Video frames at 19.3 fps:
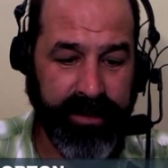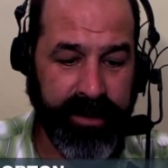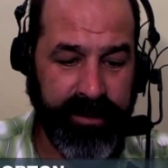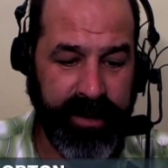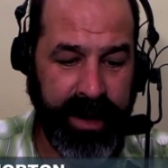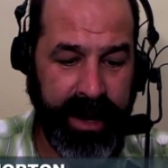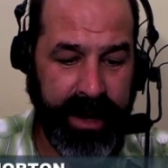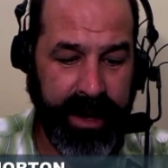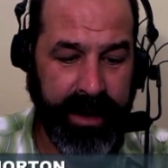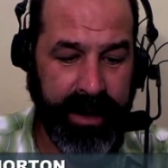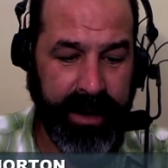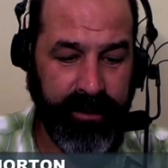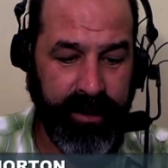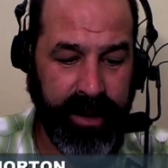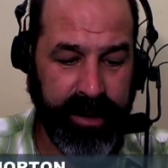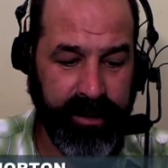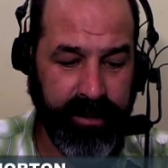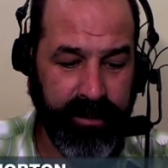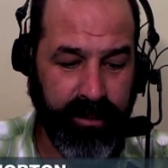the tank
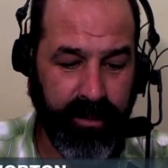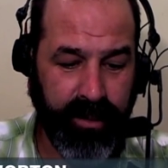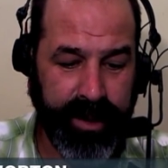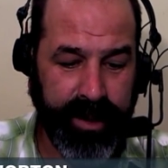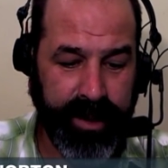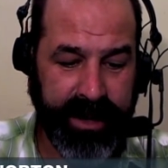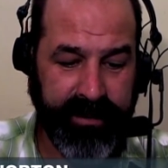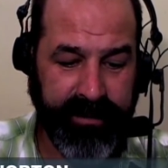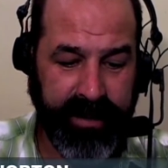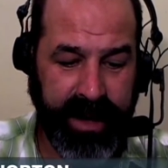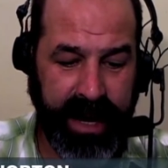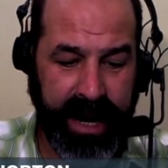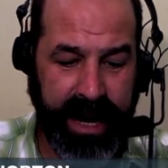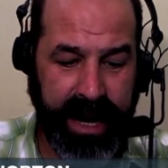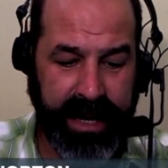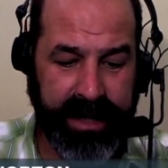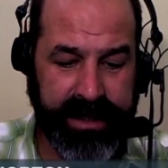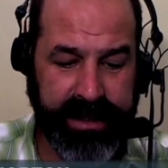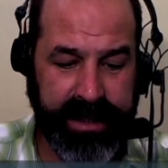so I don't run out of
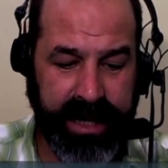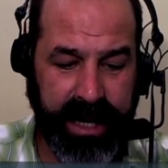gas.